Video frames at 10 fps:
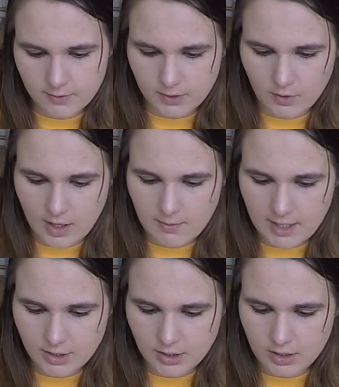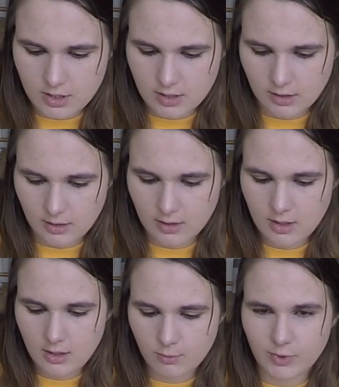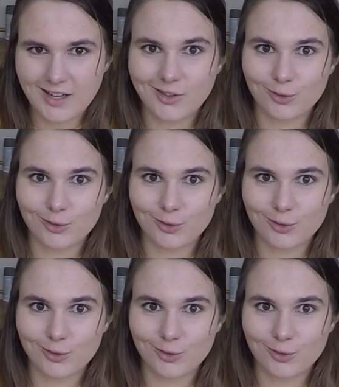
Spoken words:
So I'm actually going to break